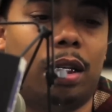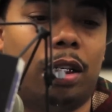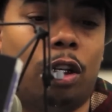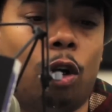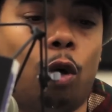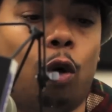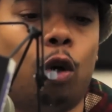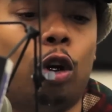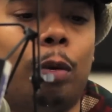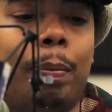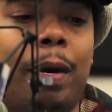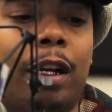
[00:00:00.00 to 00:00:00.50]
the
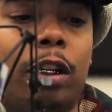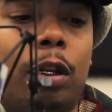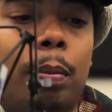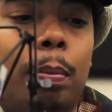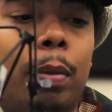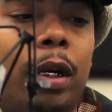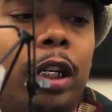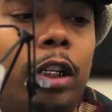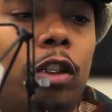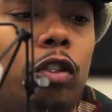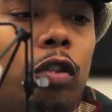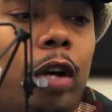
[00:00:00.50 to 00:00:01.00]
All About the
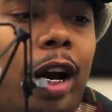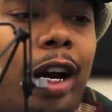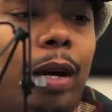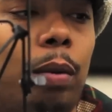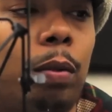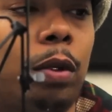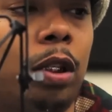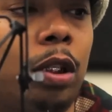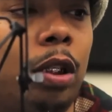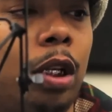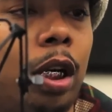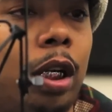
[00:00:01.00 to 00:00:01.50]
Money track
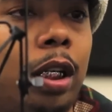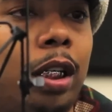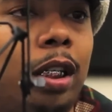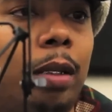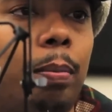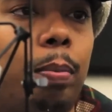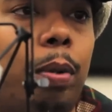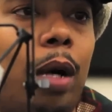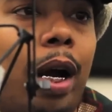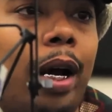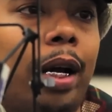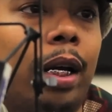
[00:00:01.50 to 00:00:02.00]
was done in
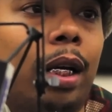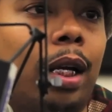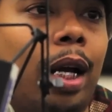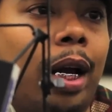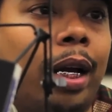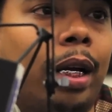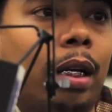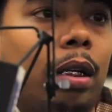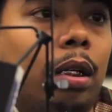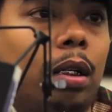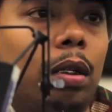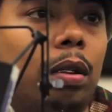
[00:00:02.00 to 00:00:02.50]
probably
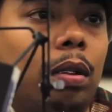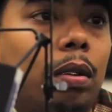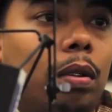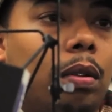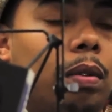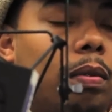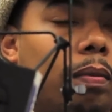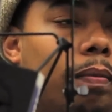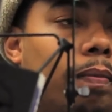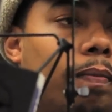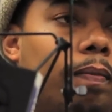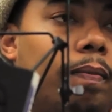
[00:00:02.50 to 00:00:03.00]
like
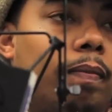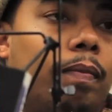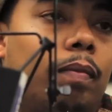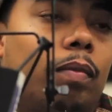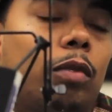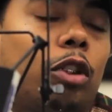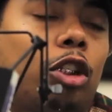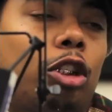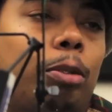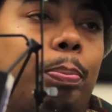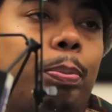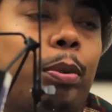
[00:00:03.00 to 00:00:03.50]

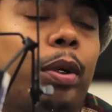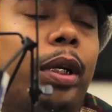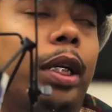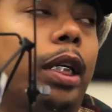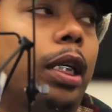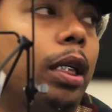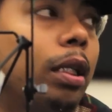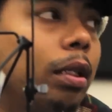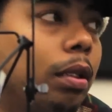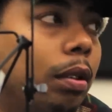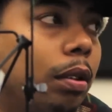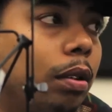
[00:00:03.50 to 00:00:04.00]
spring.
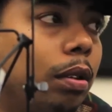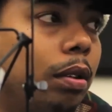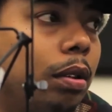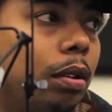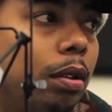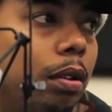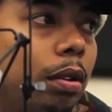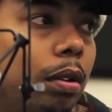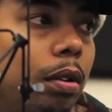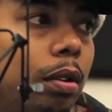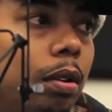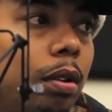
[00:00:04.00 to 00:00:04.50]
All
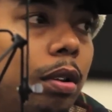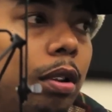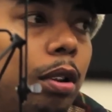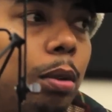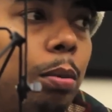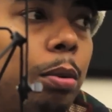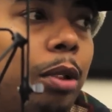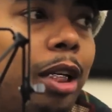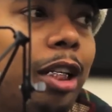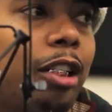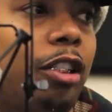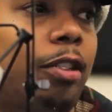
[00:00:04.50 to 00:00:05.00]
right. It
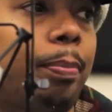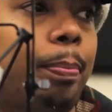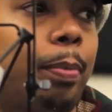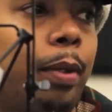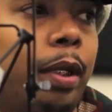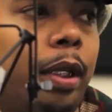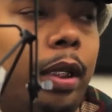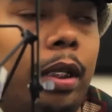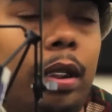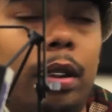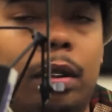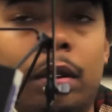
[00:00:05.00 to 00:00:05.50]
was like spring.
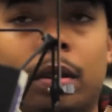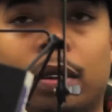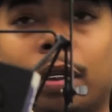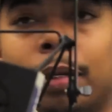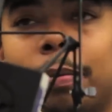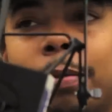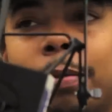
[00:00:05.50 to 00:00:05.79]
You know what I'm